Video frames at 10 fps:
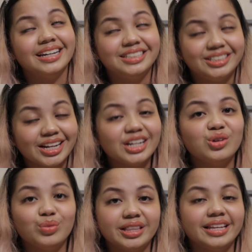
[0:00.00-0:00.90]
I
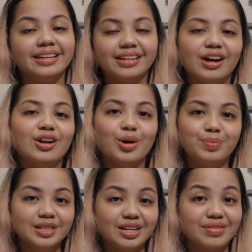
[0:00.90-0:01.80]
genuinely cannot
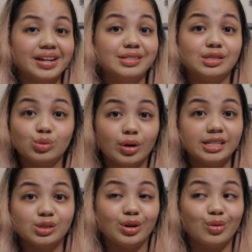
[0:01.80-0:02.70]
believe that it's
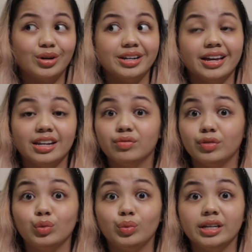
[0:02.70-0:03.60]
twenty twenty-one in a
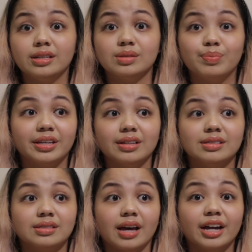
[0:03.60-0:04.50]
few weeks
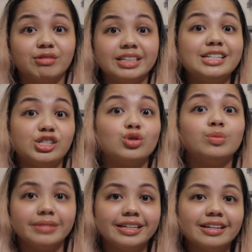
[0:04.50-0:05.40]
because I really do
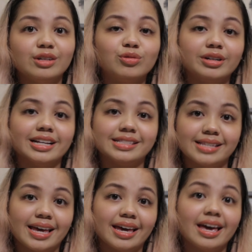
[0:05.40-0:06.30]
mean it when I
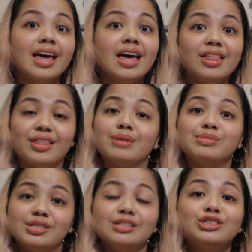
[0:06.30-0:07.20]
say that I'm
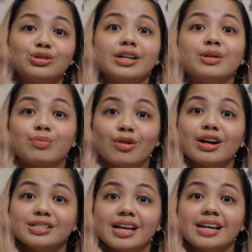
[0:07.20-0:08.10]
still trying to
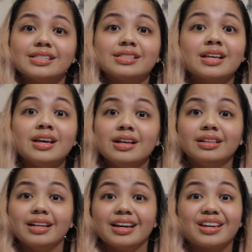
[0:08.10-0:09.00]
process
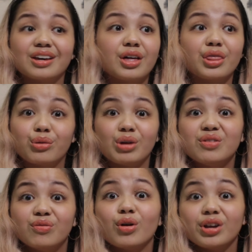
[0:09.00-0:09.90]
like three,
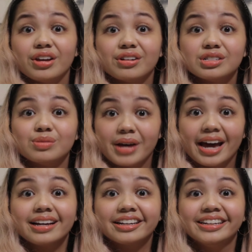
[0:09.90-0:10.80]
four years
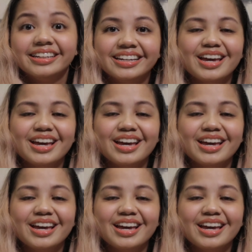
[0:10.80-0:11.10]
back.